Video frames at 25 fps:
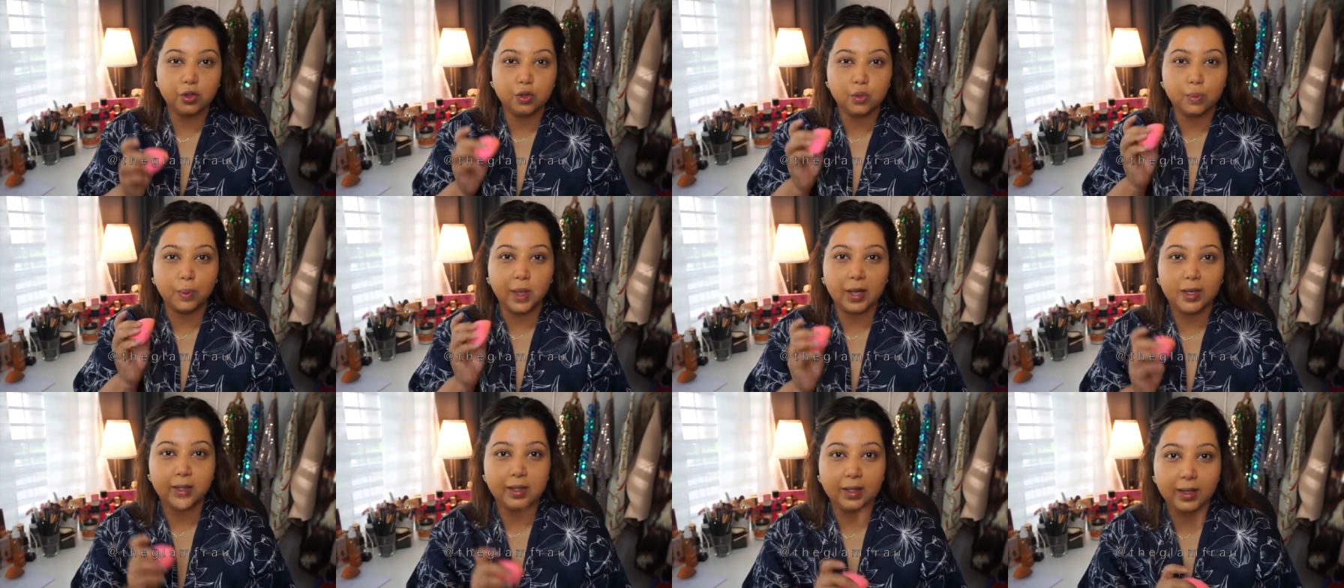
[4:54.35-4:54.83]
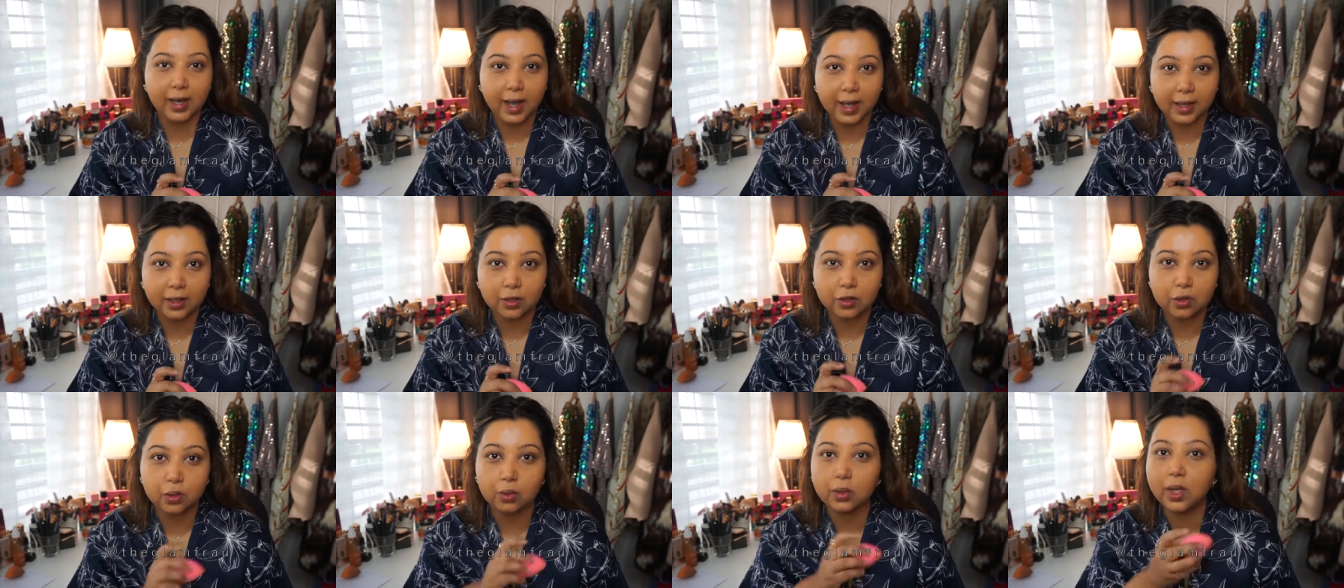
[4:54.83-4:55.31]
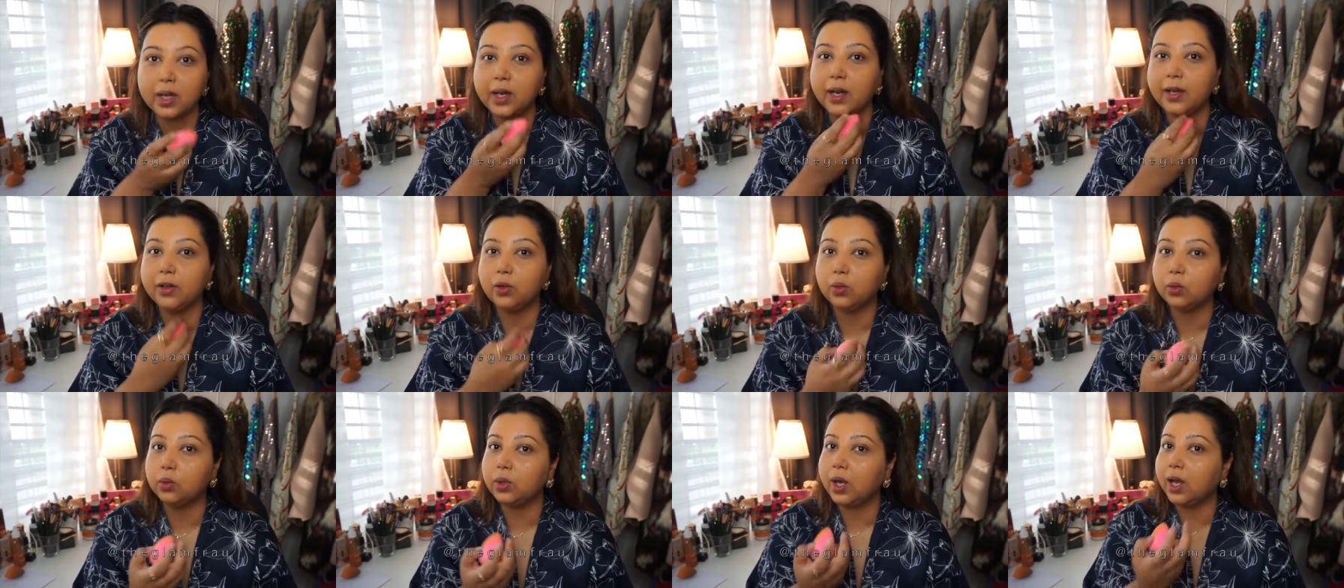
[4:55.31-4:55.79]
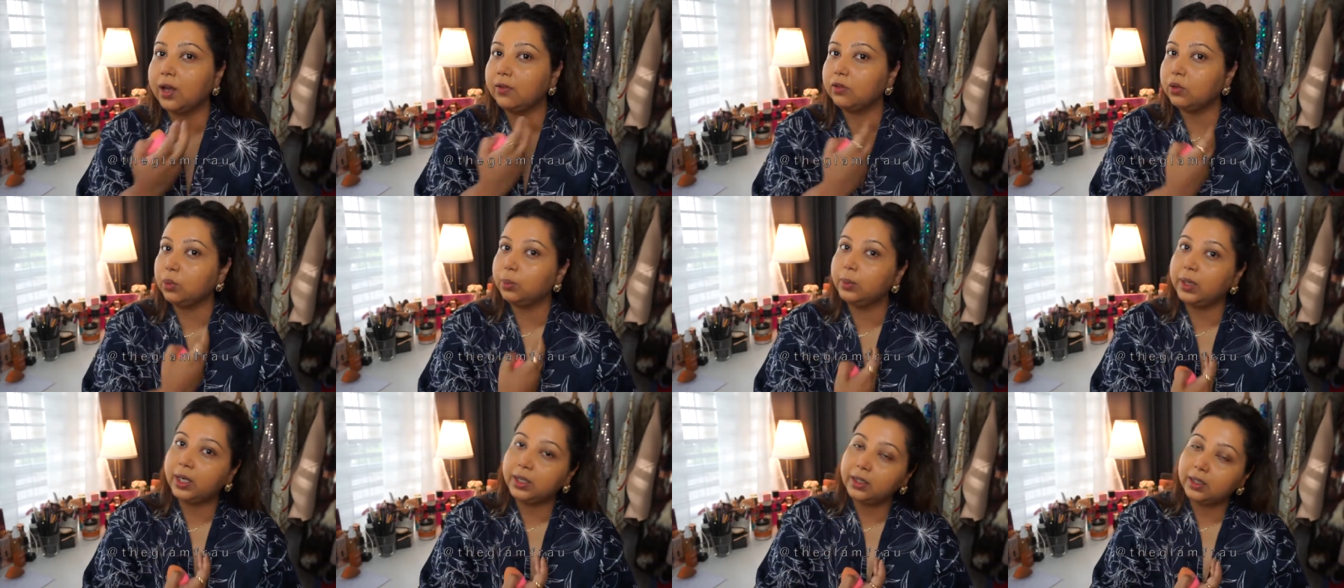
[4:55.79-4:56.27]
to my neck so that I don't have to
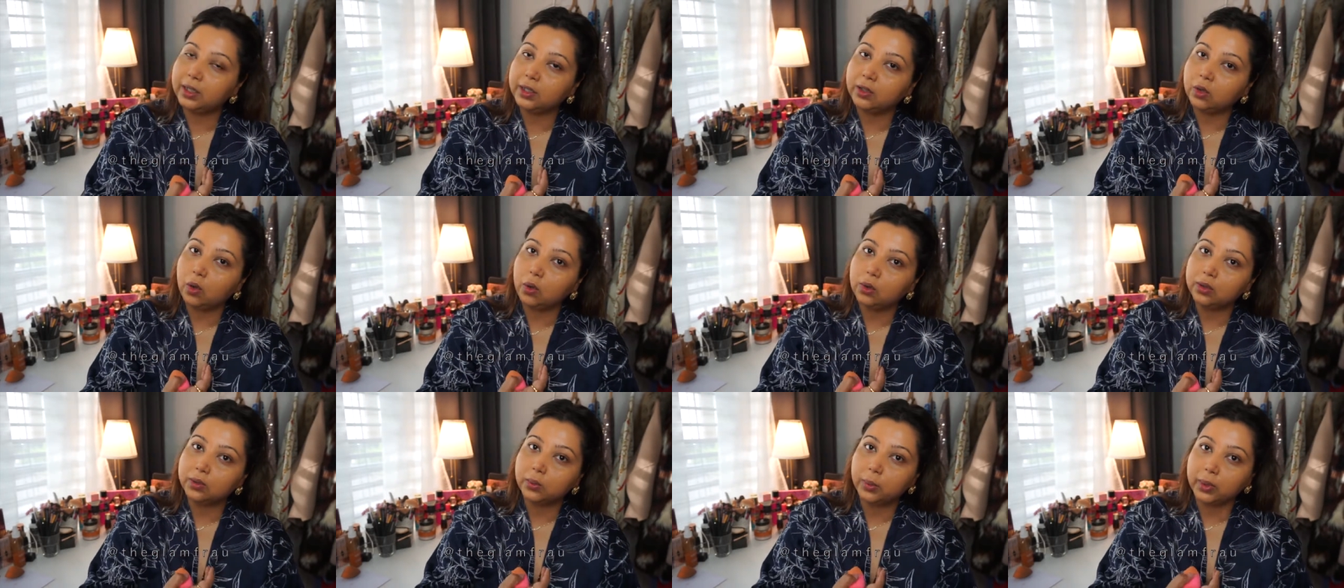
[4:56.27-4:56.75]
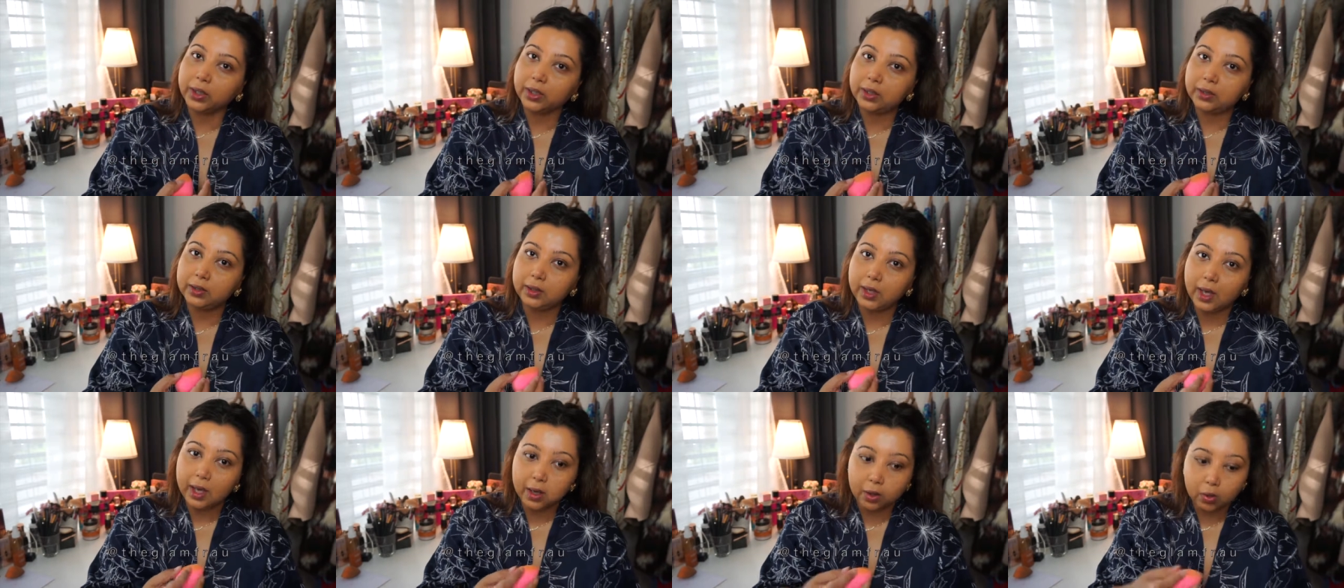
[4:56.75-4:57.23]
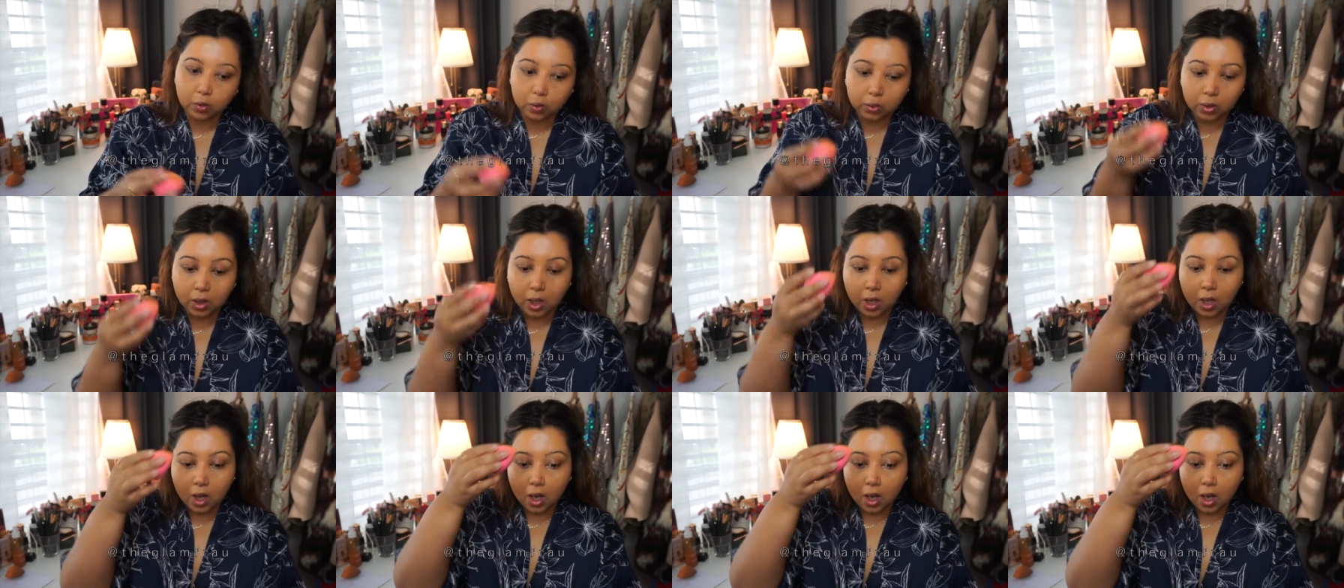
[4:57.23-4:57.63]
blend it all the way down.